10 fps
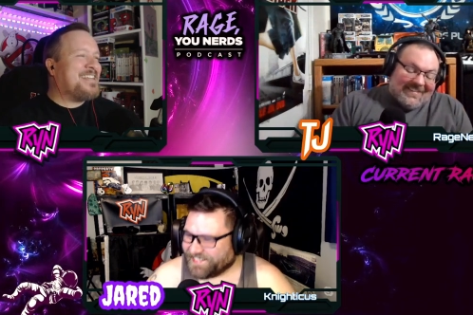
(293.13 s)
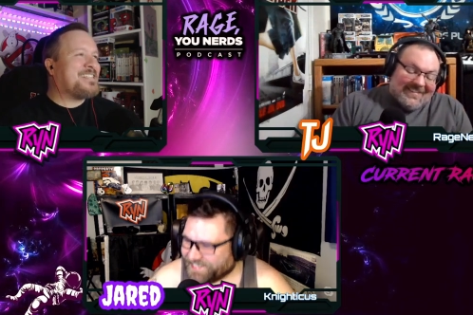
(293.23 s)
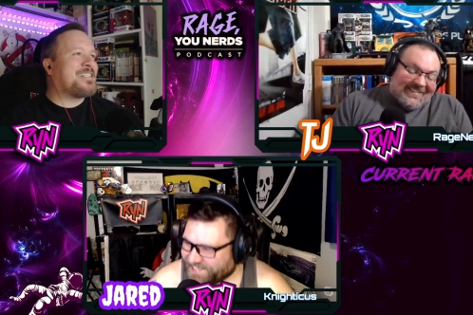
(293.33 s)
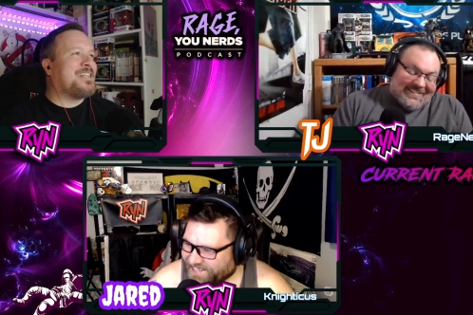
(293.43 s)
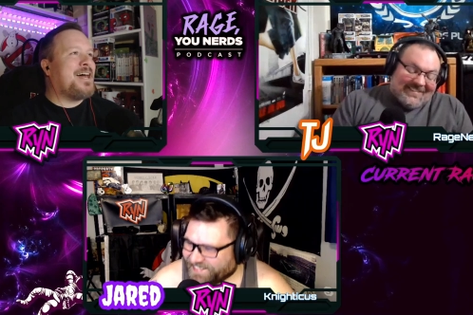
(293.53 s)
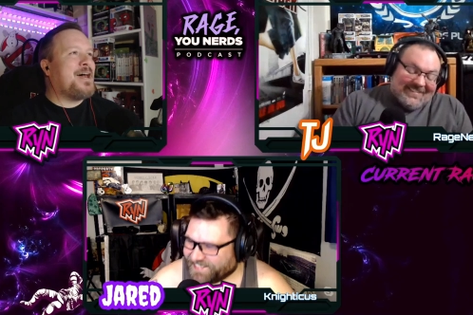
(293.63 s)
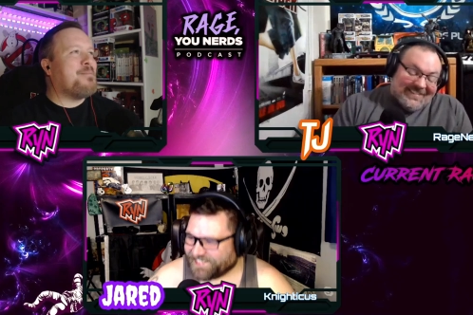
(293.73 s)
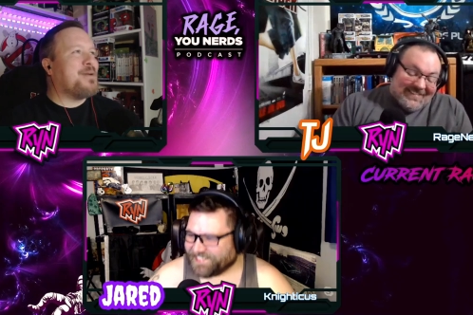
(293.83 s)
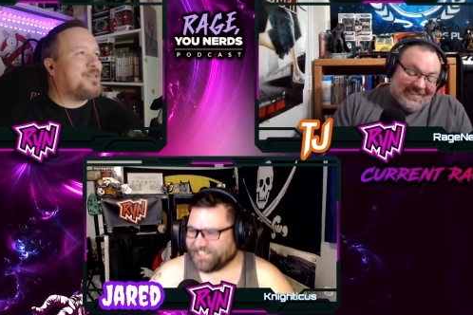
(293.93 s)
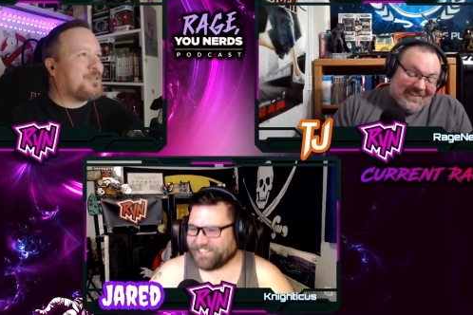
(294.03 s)
Speaker 1: any
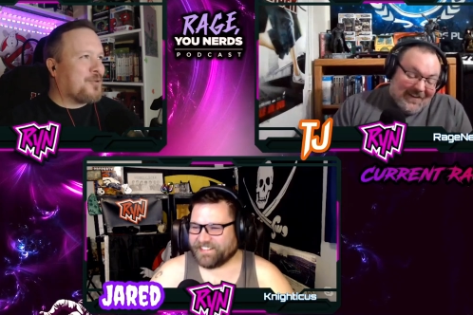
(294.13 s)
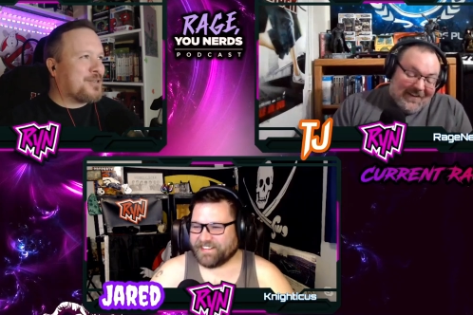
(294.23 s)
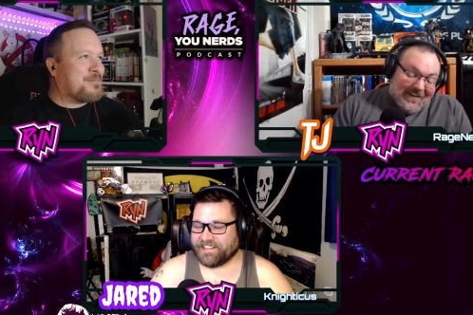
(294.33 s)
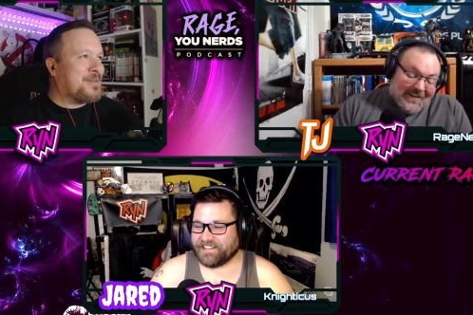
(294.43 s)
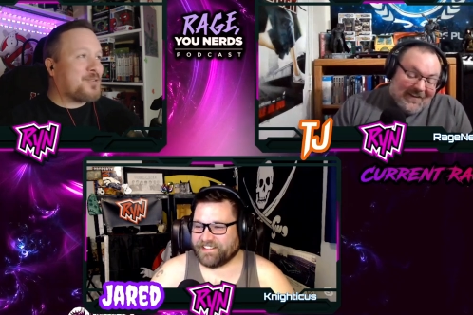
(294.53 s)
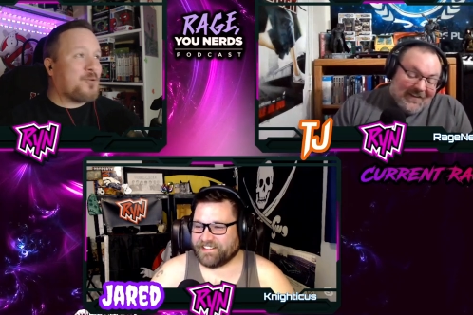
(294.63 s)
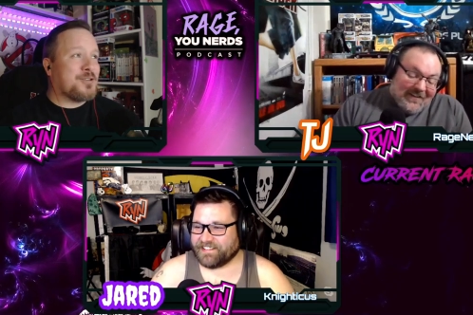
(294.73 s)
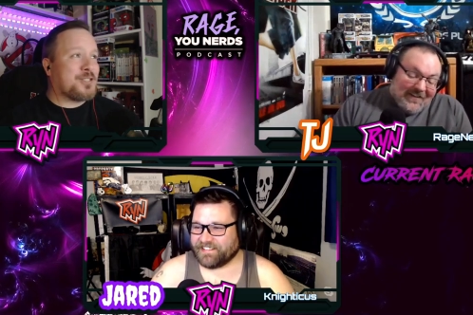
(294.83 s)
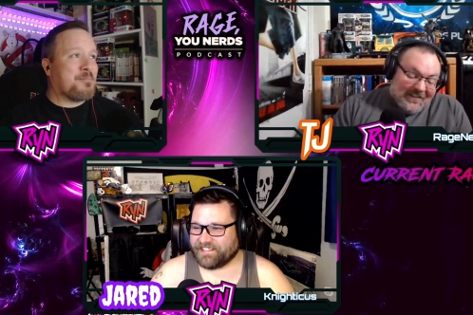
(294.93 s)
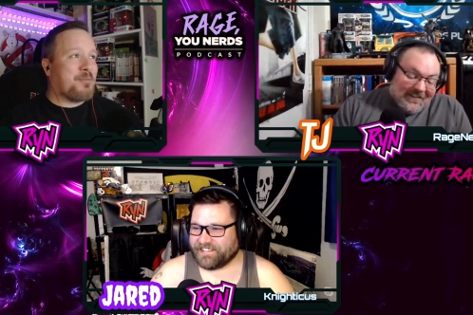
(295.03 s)
celeb endorsements or
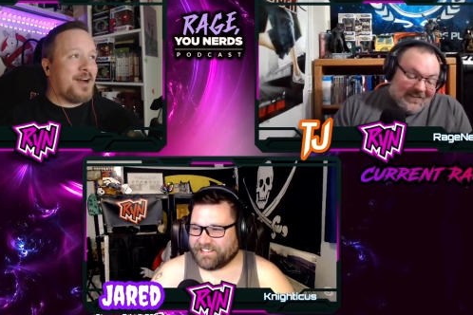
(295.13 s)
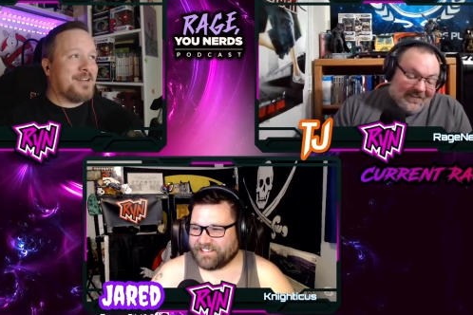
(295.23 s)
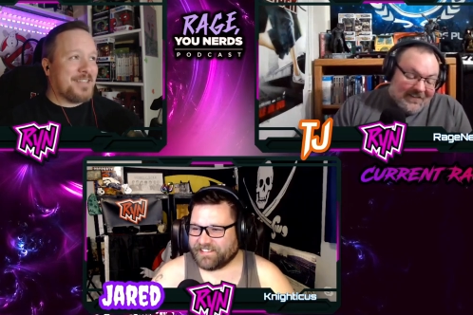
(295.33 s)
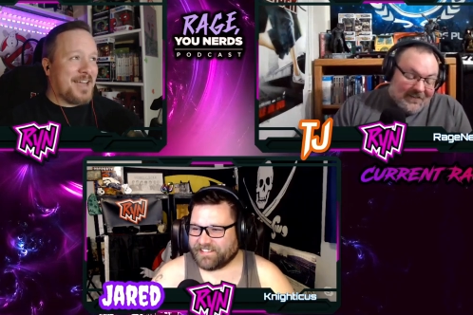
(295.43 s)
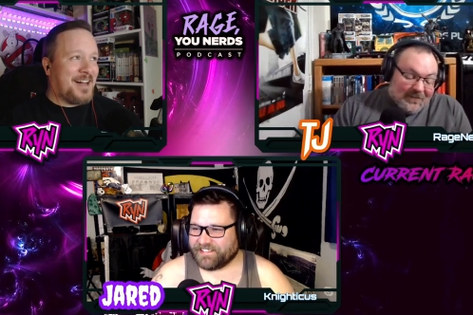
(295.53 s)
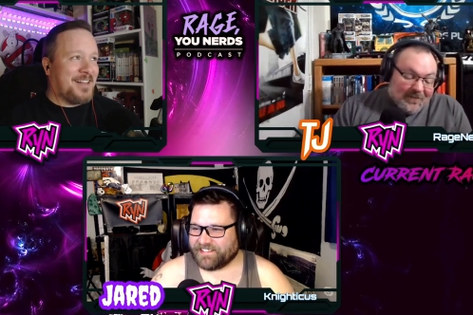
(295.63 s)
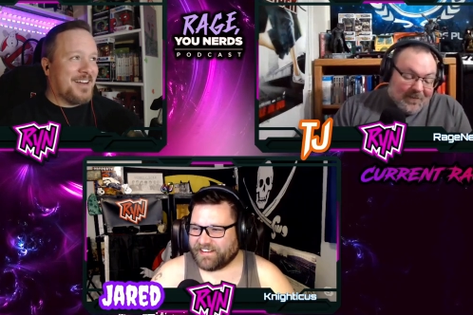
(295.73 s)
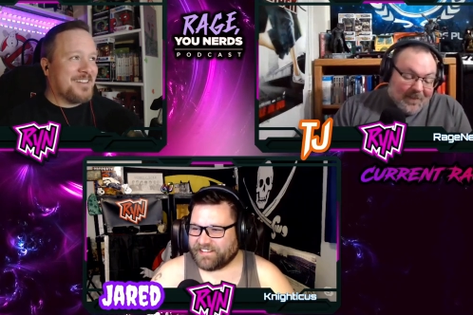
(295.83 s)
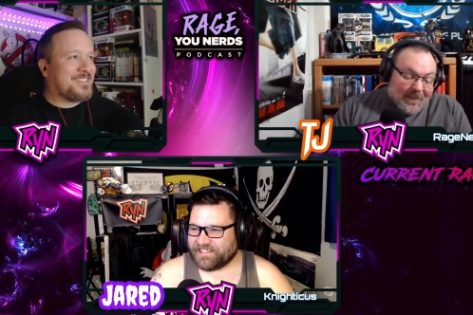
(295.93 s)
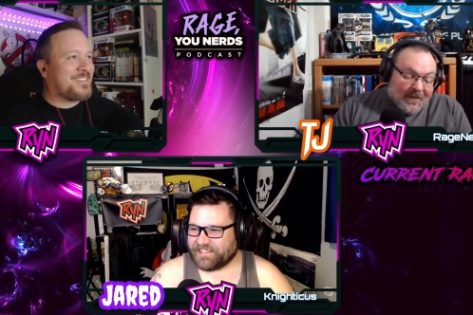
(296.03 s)
surprising
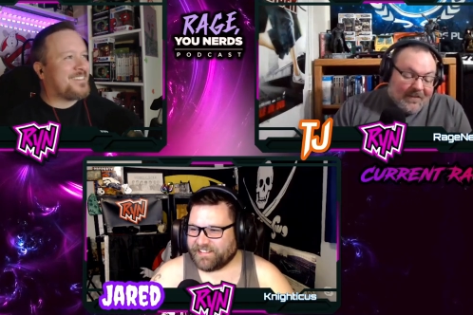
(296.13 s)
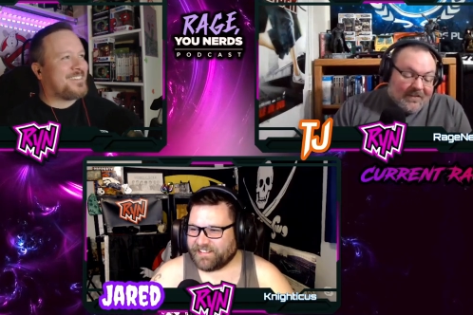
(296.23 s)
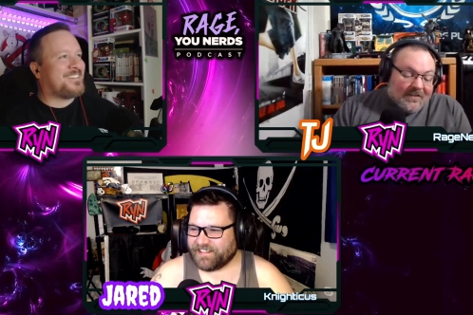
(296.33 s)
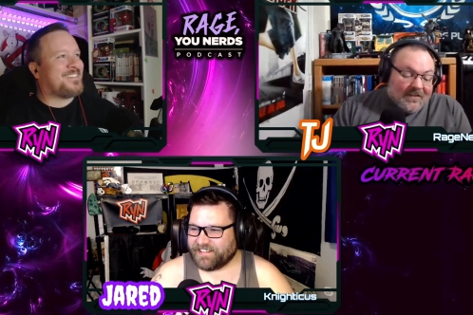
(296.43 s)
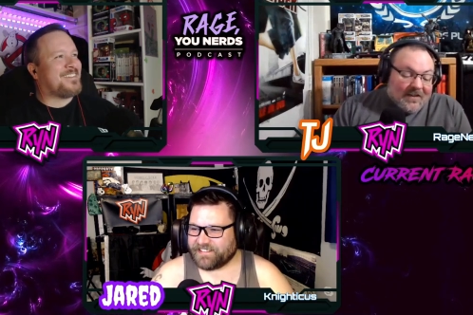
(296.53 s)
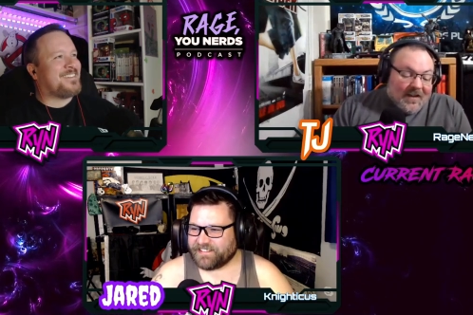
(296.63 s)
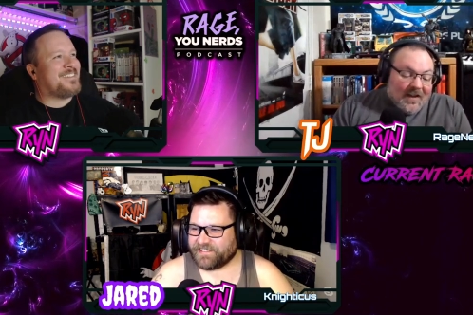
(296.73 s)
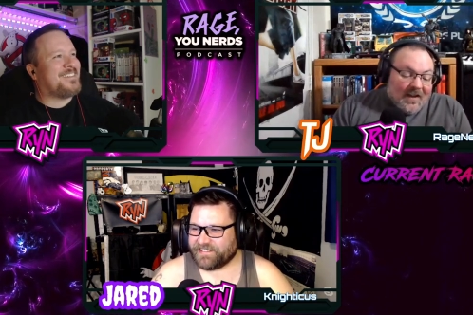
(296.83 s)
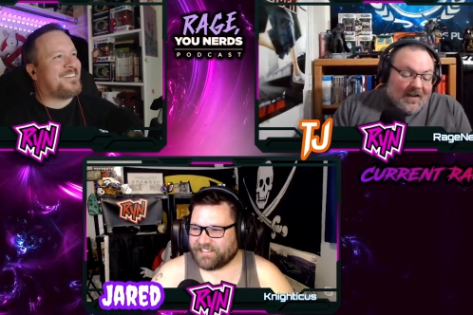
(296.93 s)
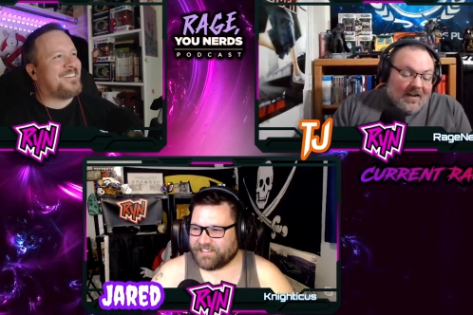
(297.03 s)
allies?
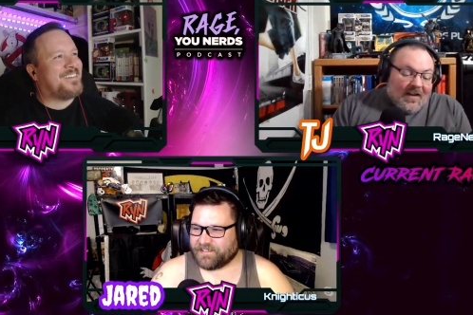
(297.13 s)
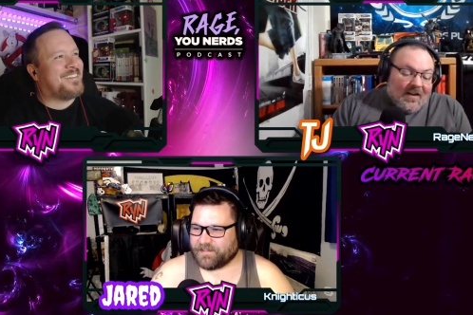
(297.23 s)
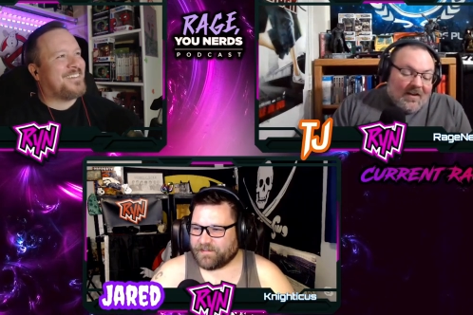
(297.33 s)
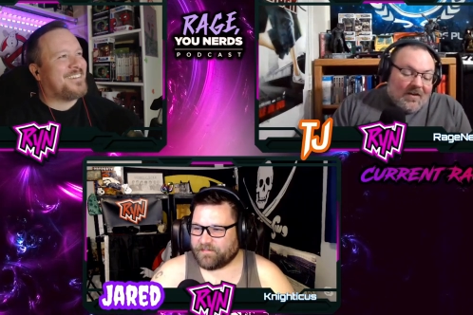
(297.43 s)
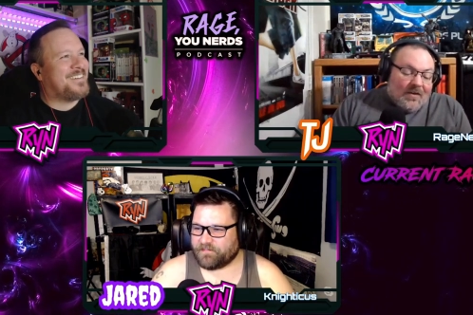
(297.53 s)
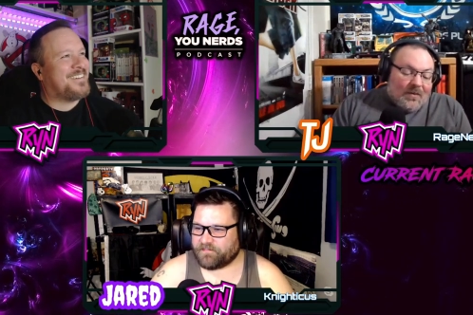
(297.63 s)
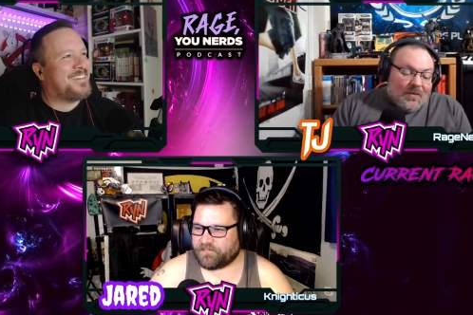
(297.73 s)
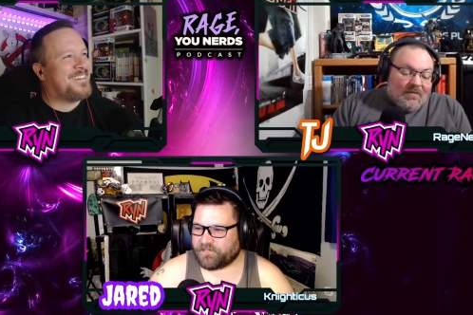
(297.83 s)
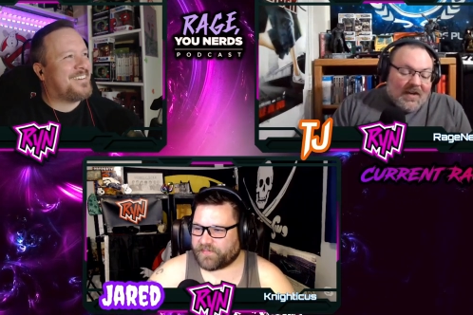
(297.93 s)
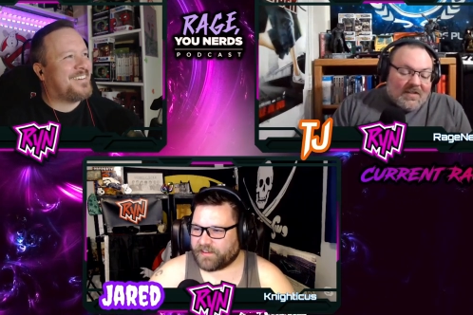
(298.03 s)

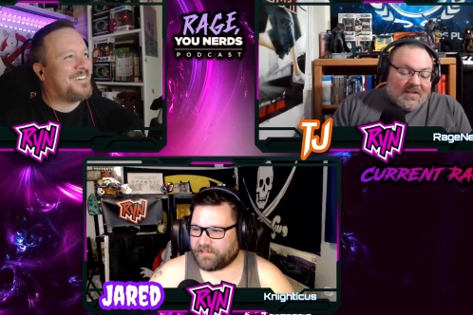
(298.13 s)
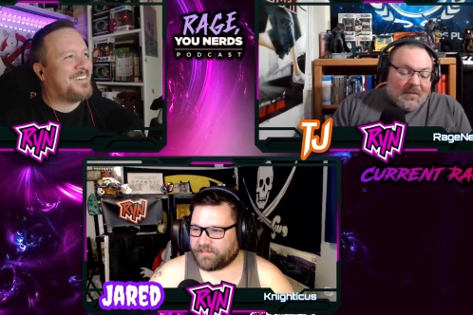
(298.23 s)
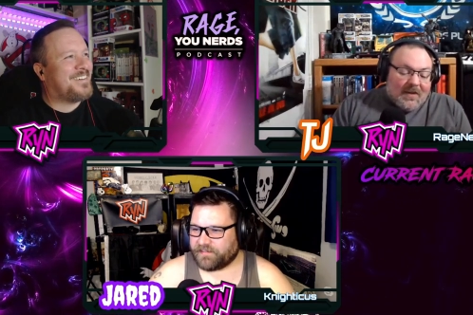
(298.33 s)
Speaker 2: We've got some